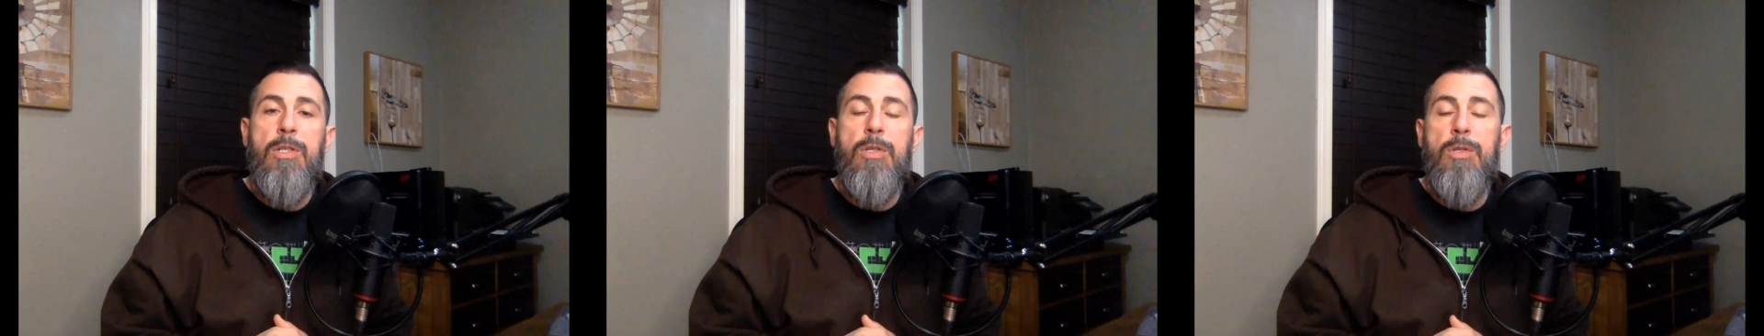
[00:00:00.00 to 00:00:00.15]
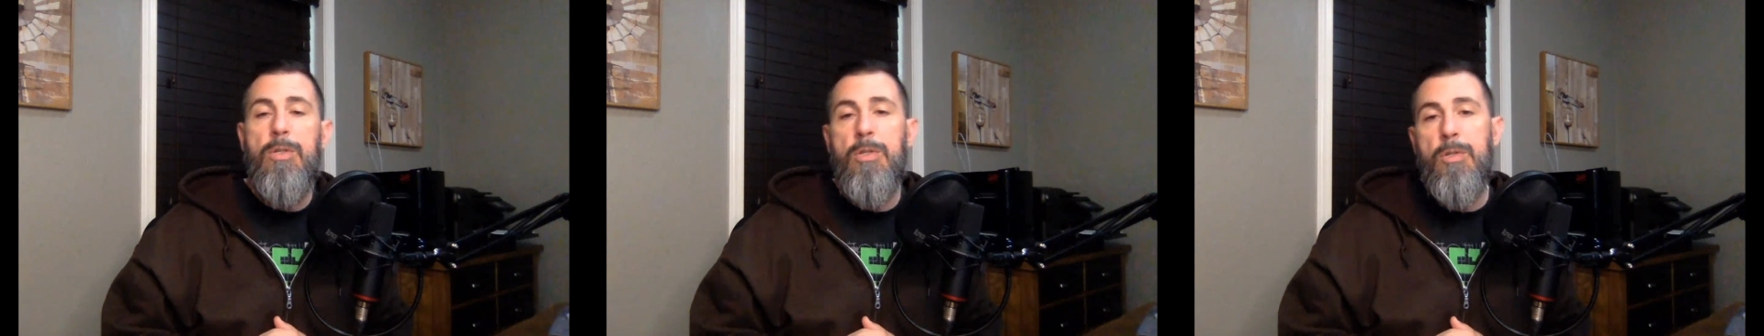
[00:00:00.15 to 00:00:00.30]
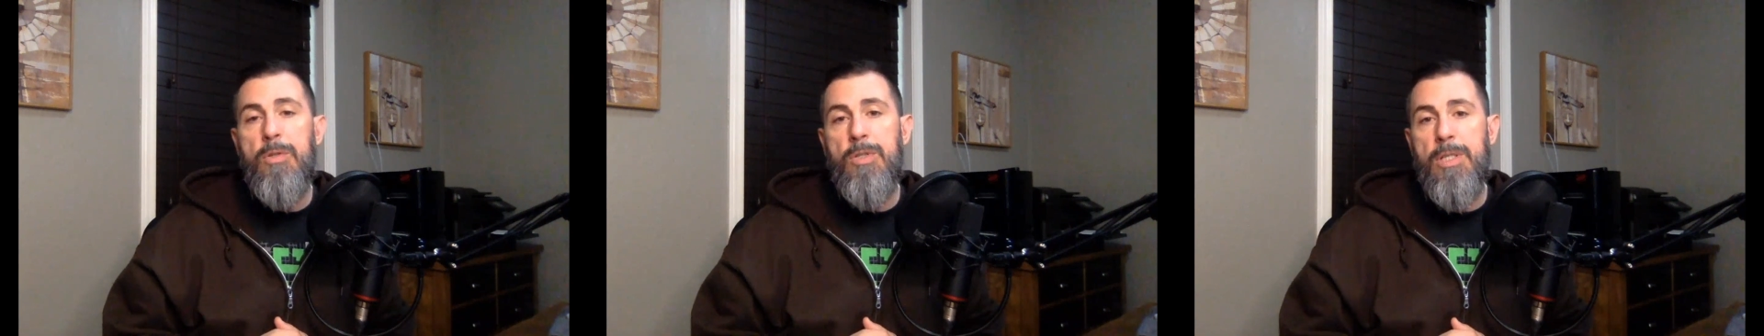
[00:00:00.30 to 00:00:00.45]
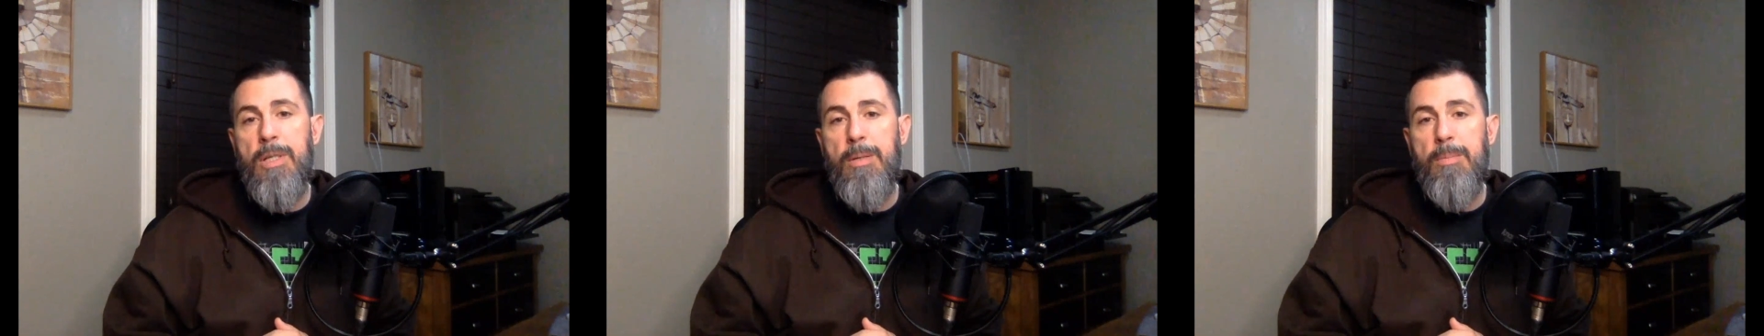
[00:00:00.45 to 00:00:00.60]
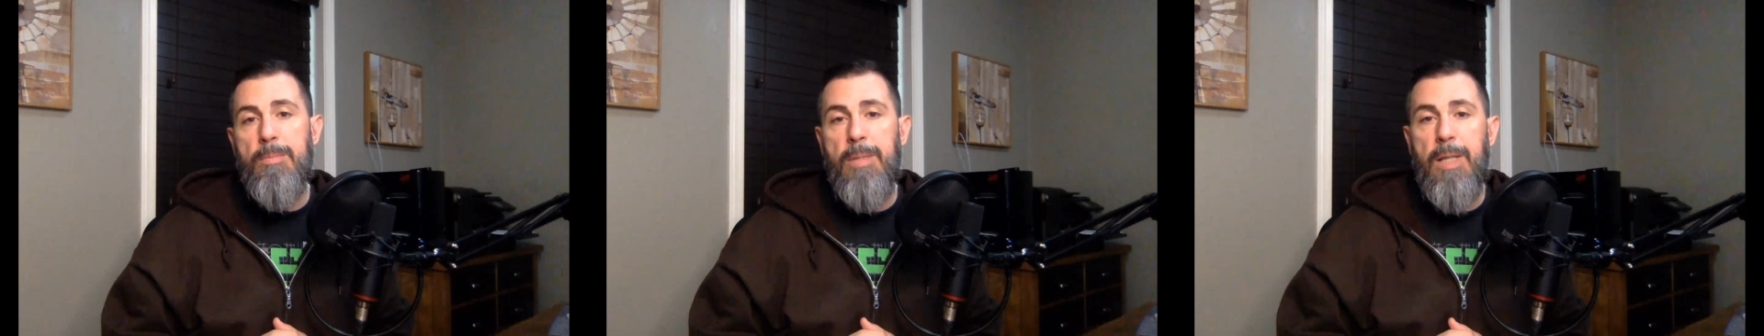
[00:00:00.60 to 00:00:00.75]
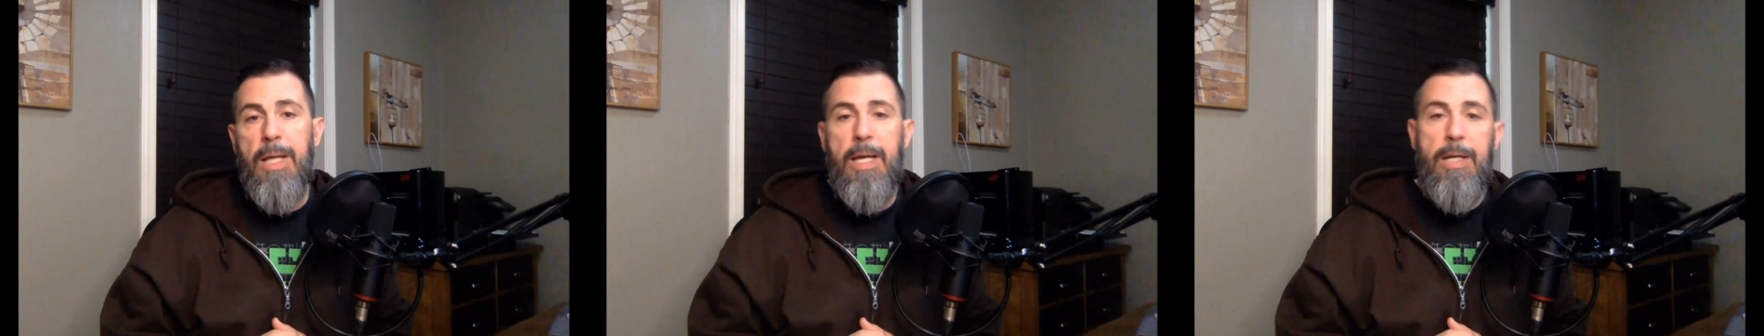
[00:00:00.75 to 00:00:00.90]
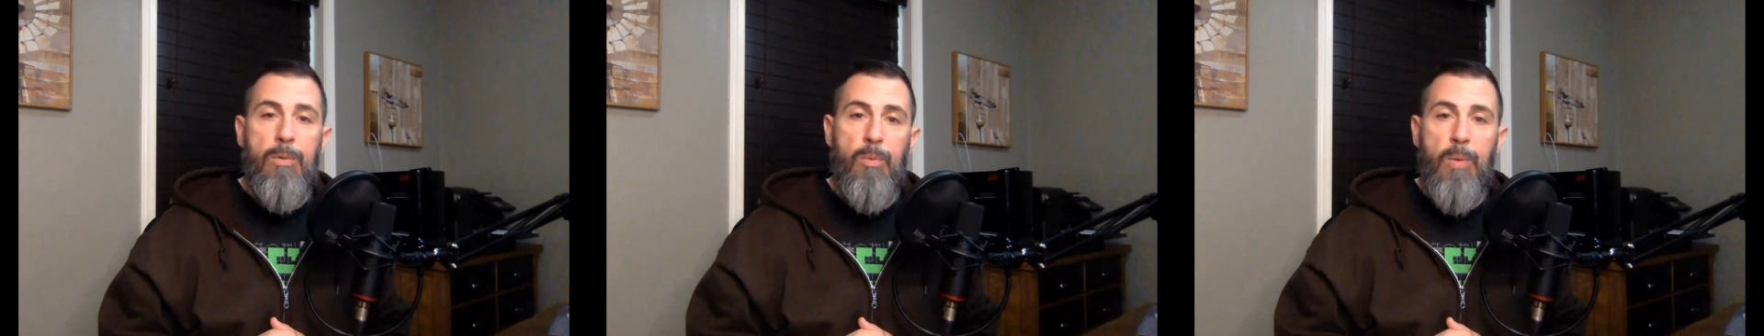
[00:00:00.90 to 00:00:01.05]
to do
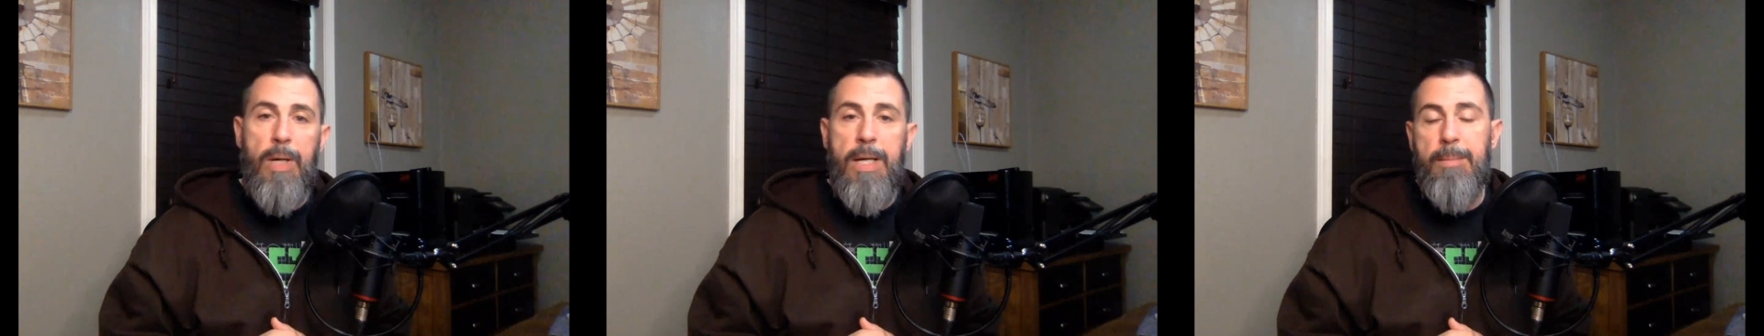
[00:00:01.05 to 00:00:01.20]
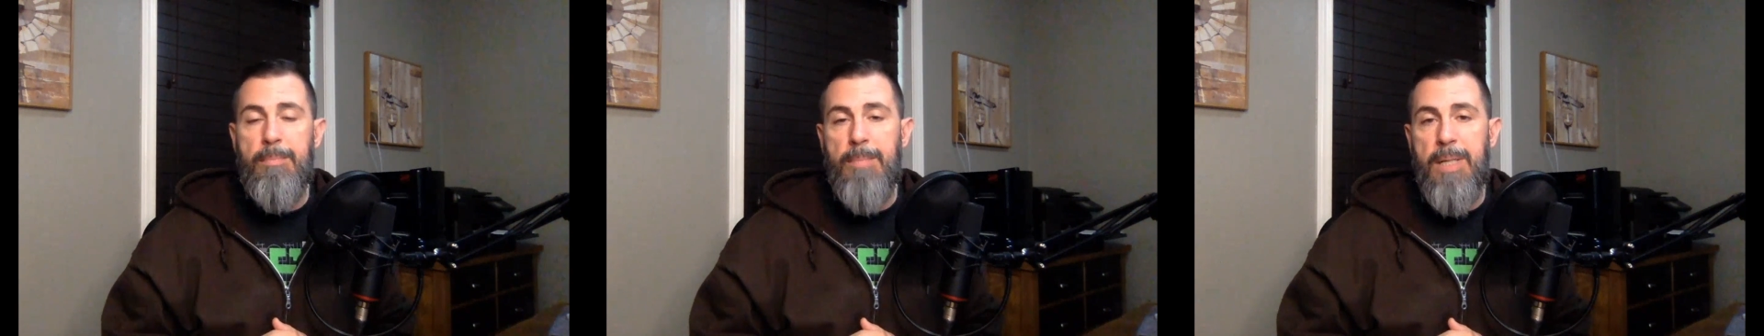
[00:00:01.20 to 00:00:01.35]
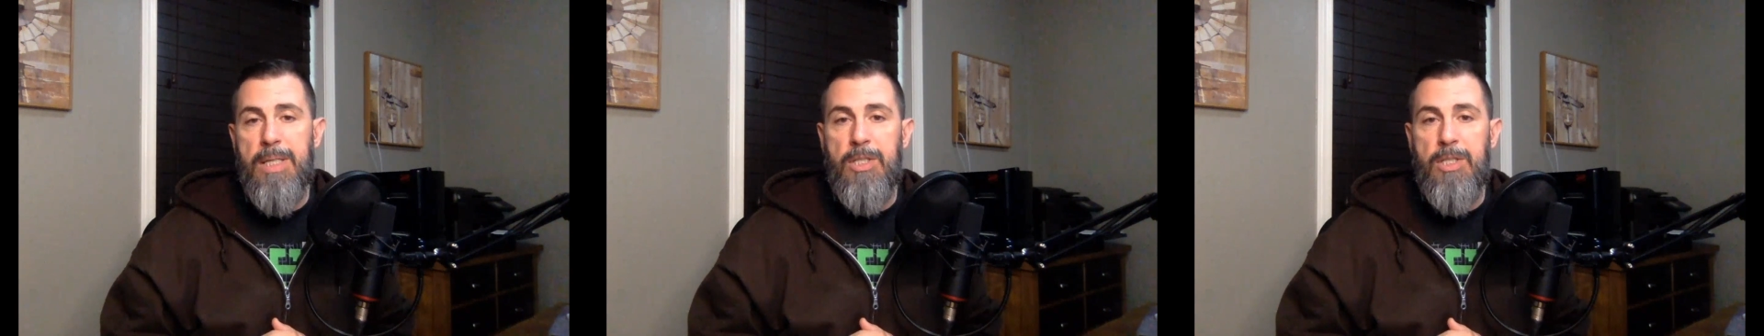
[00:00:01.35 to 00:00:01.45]
some lightweight